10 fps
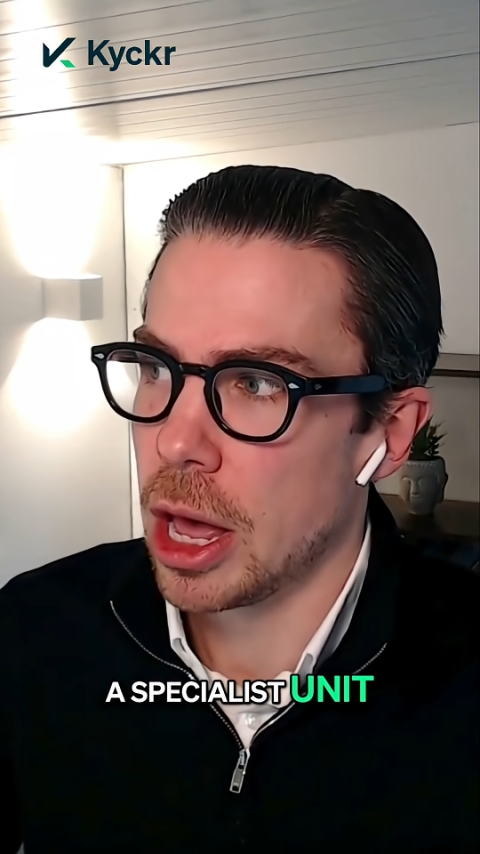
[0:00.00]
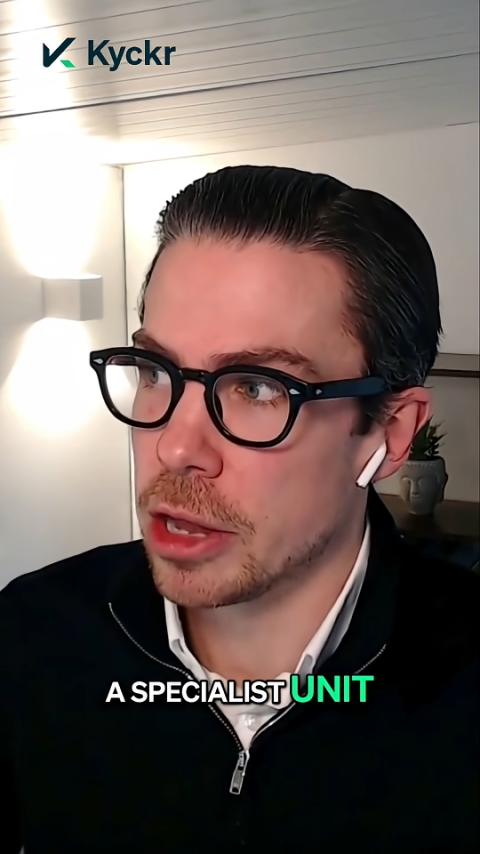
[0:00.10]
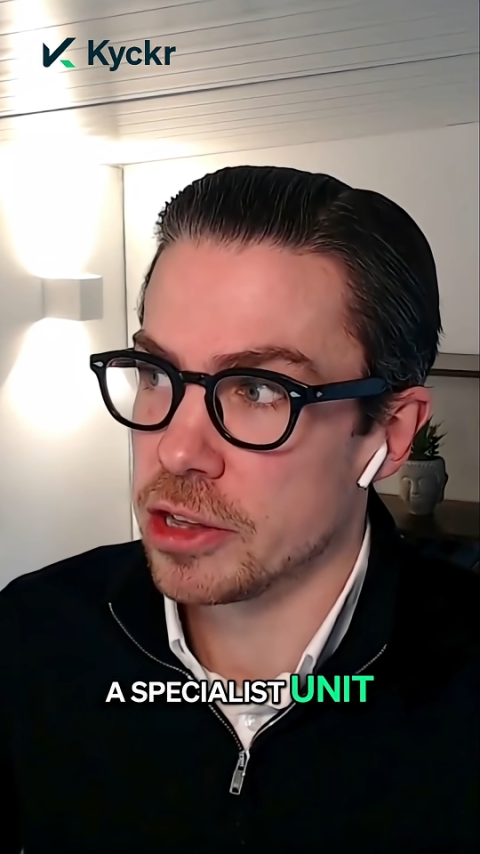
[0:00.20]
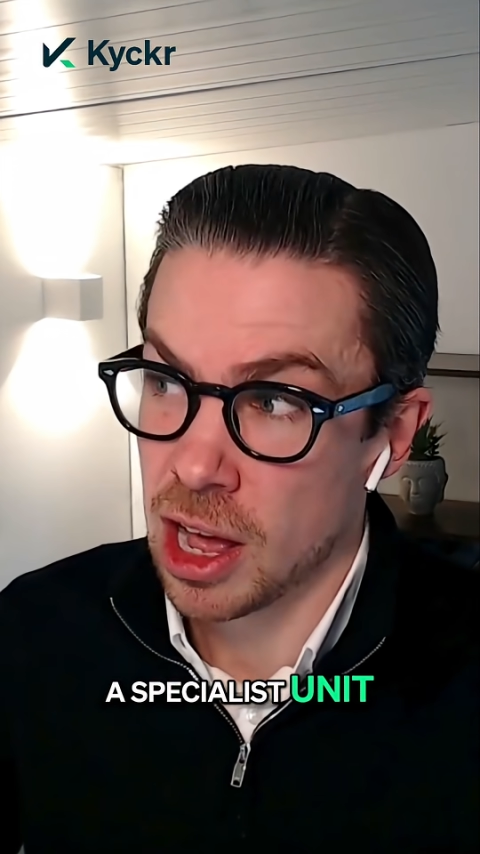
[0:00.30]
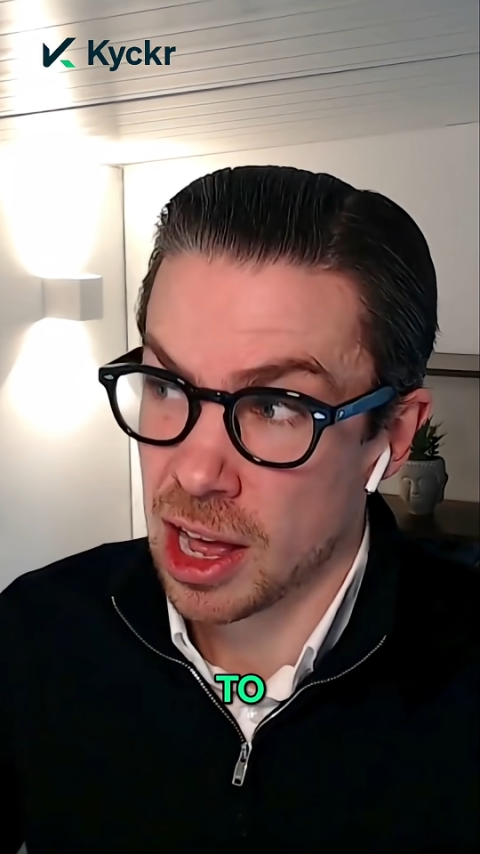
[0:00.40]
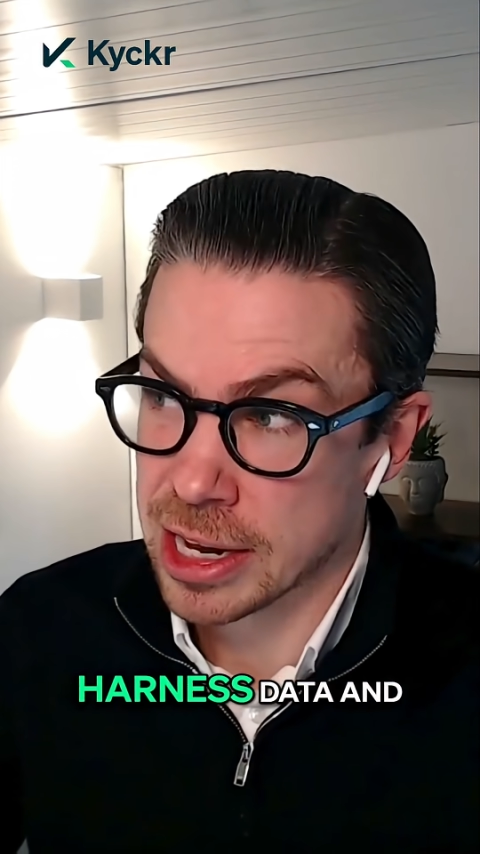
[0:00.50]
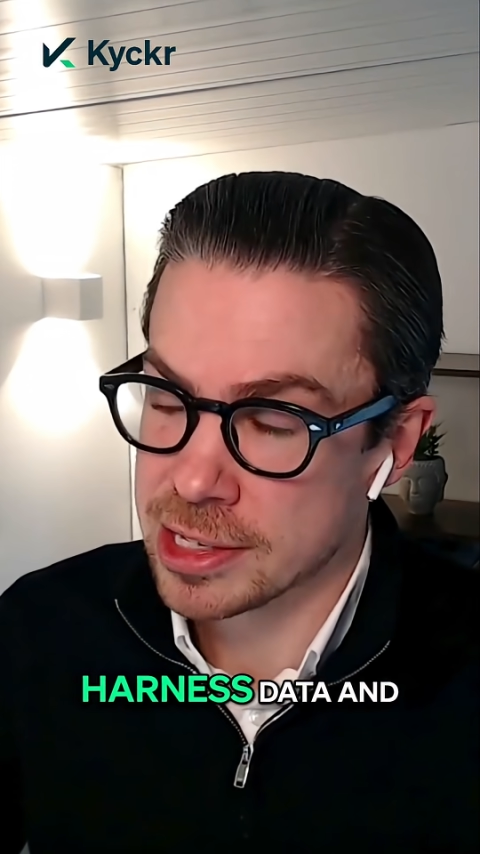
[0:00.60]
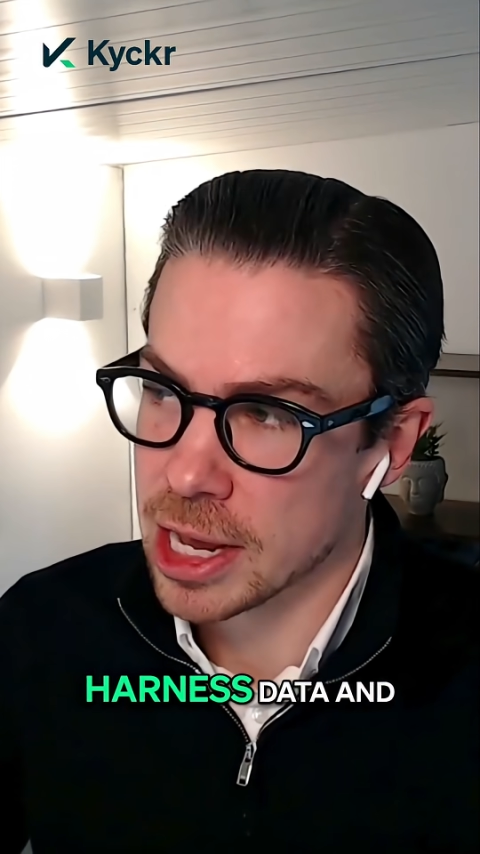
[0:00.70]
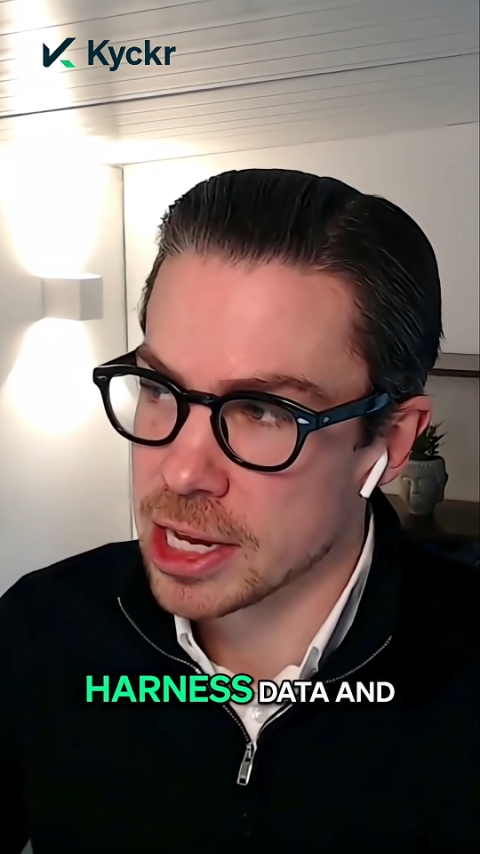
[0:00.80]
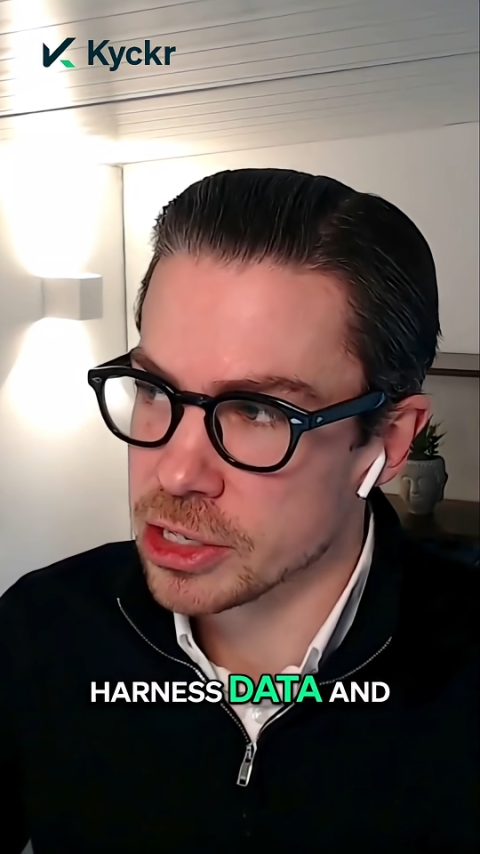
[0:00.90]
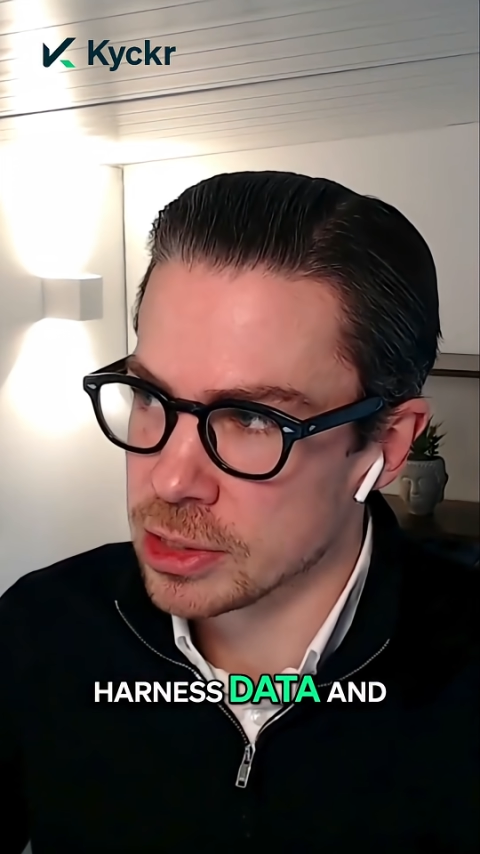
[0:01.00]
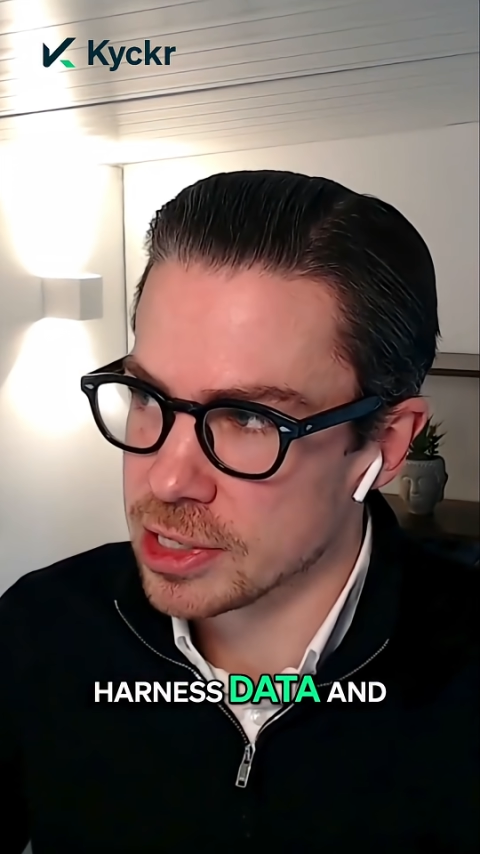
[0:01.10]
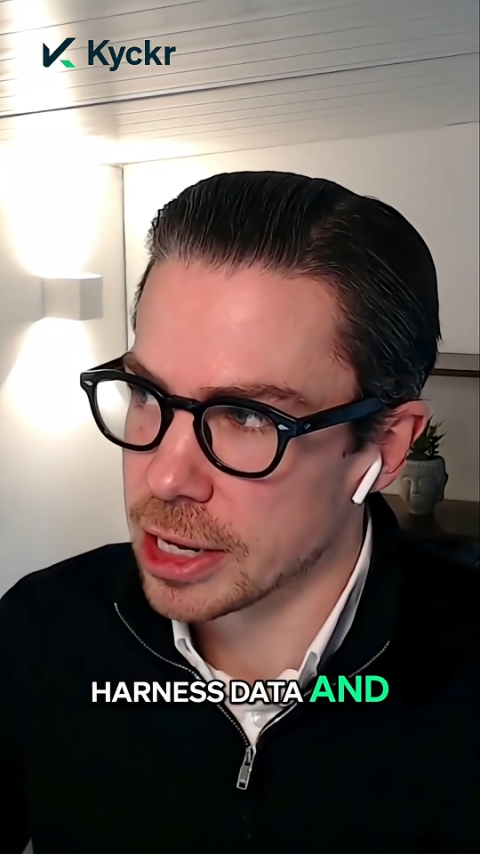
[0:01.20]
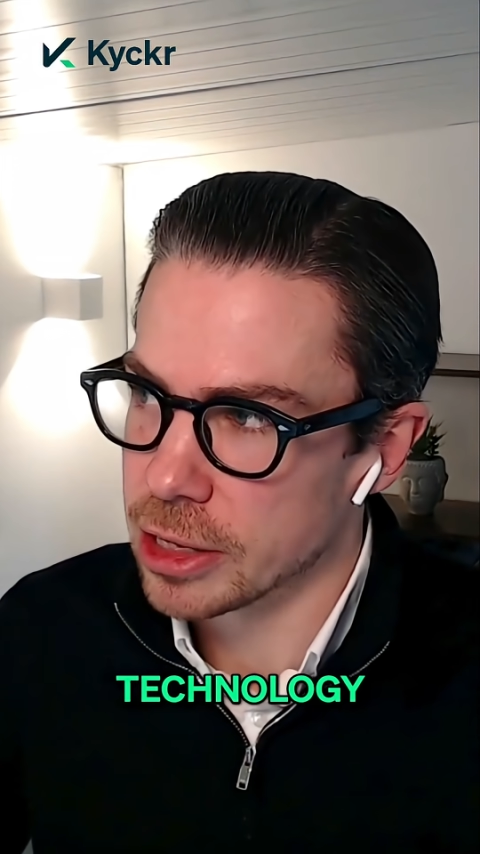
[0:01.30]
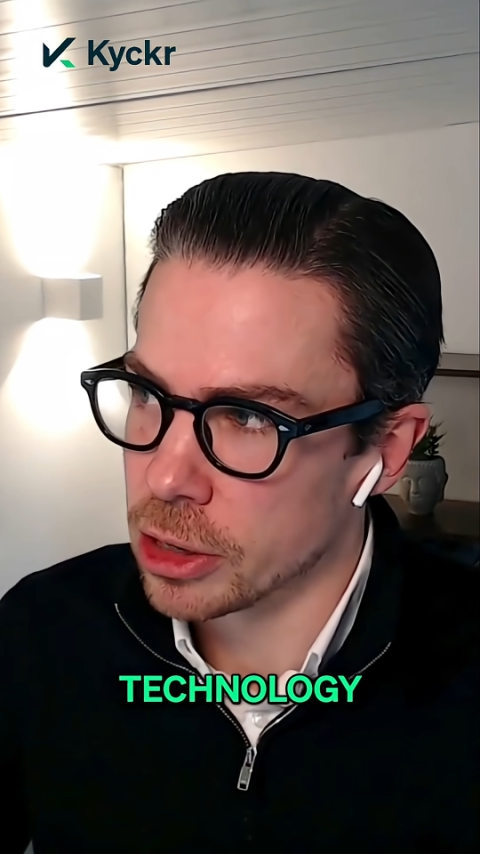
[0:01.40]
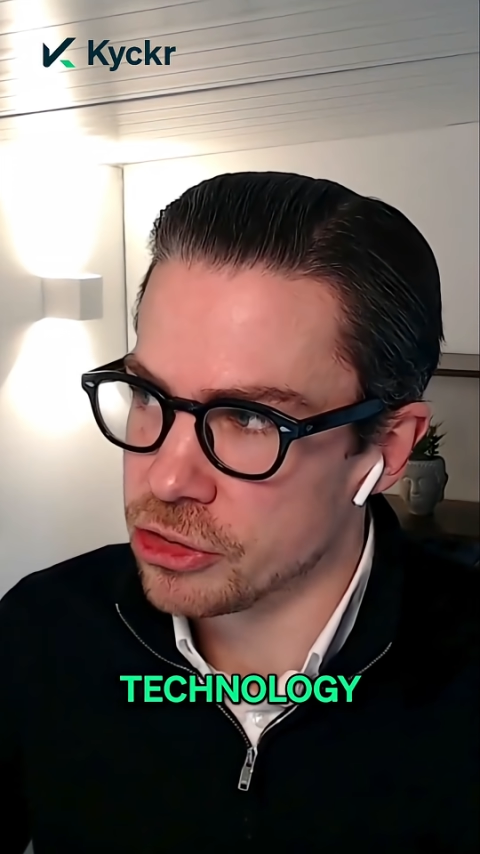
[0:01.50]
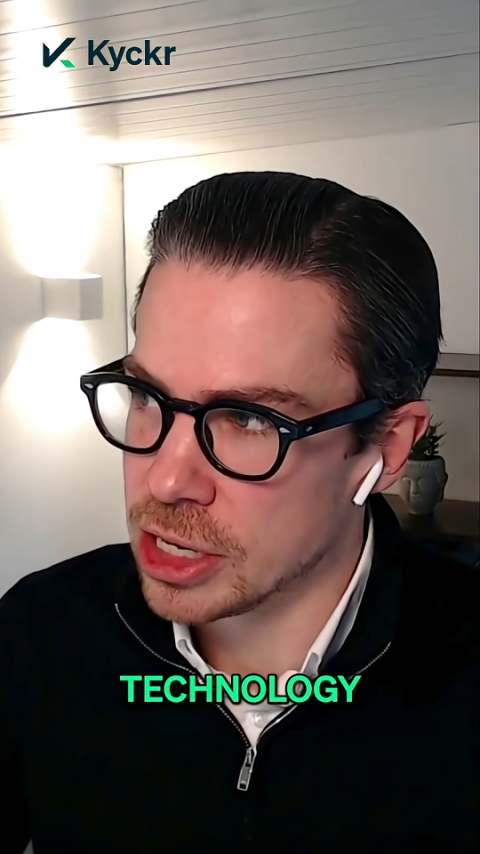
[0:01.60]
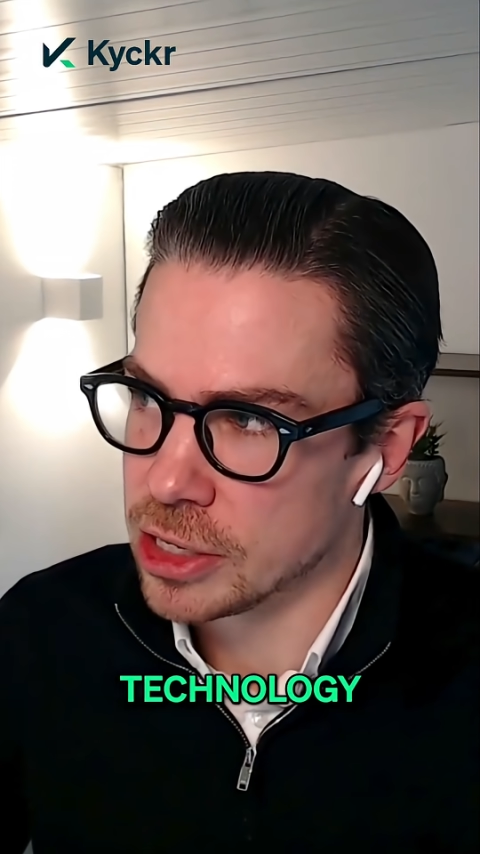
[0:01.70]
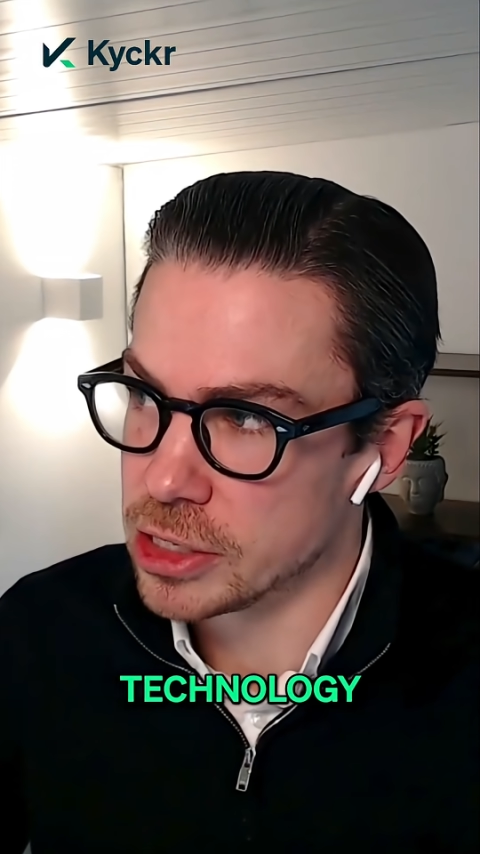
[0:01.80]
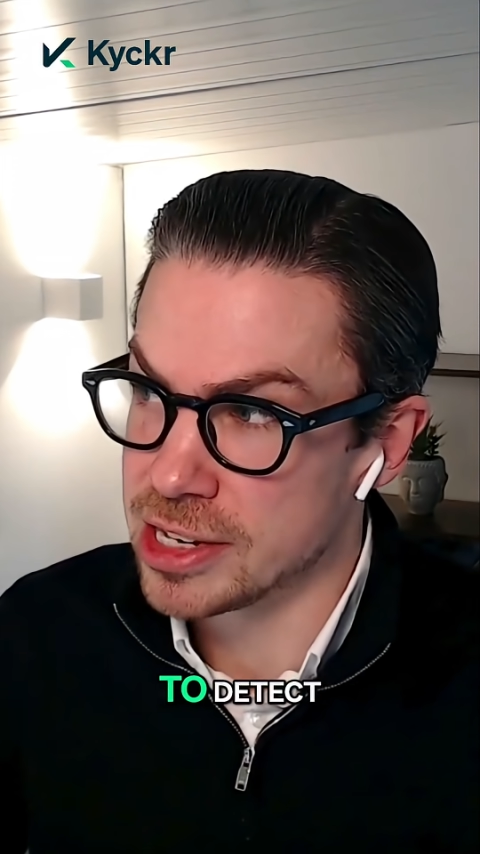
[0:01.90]
uh, to harness data and
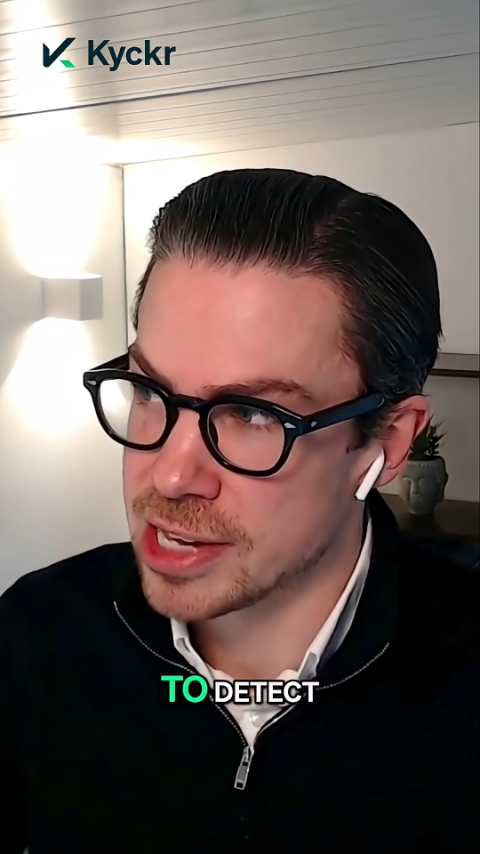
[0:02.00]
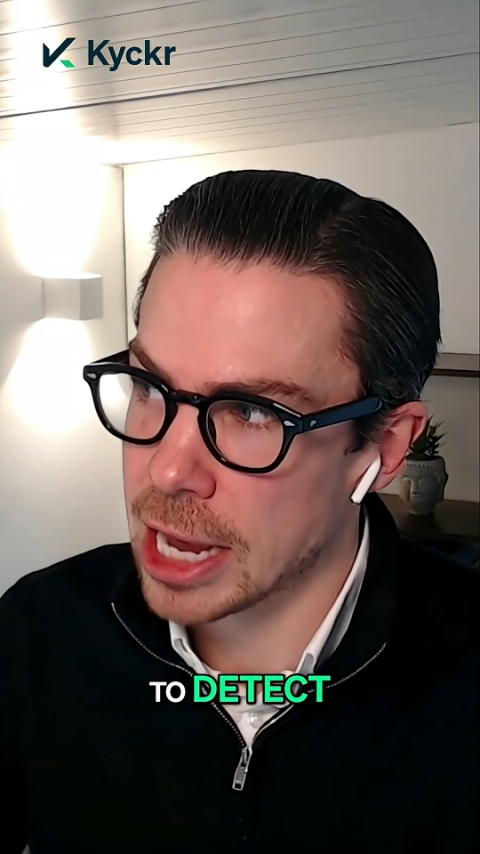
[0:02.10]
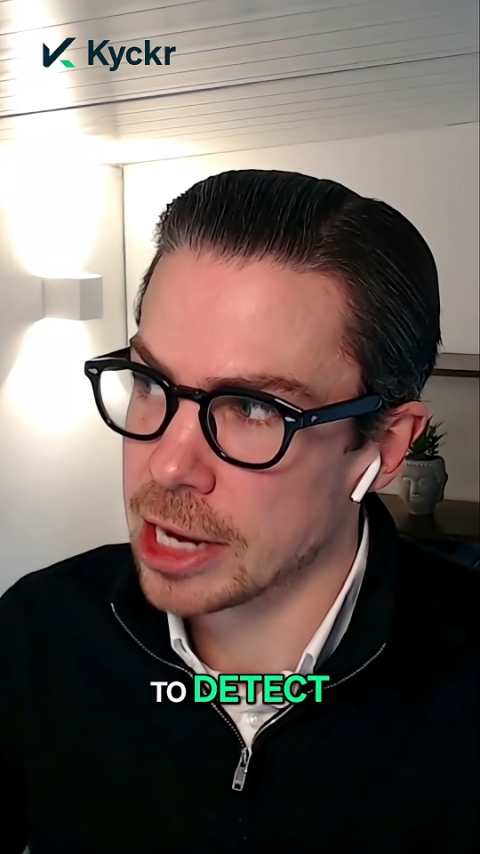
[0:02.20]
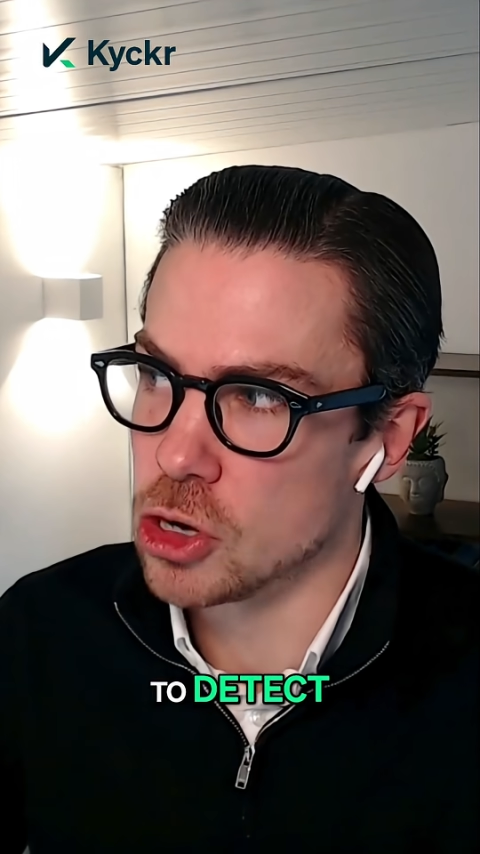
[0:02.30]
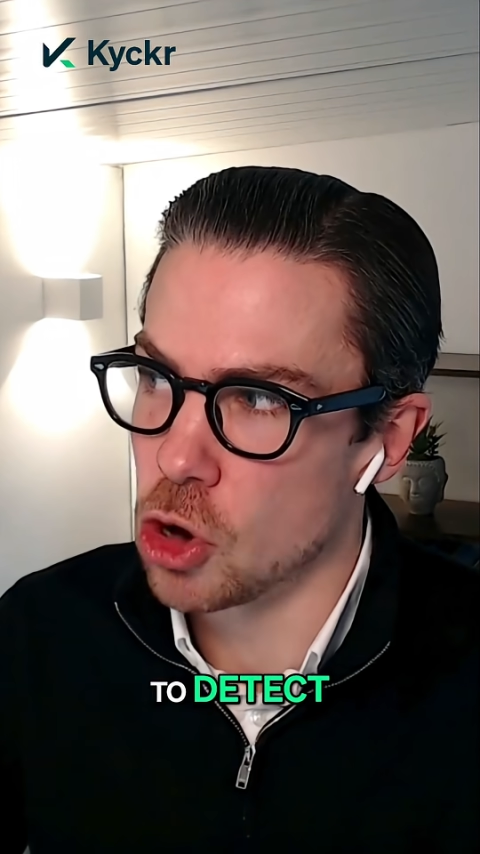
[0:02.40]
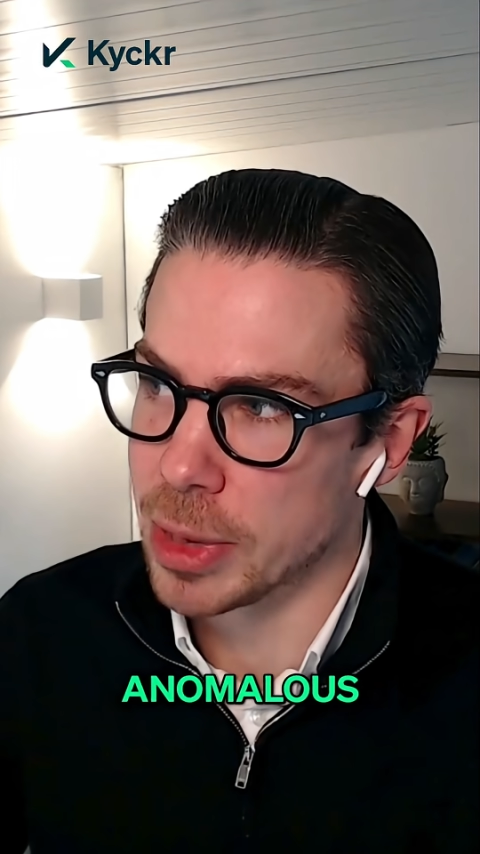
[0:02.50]
technology to detect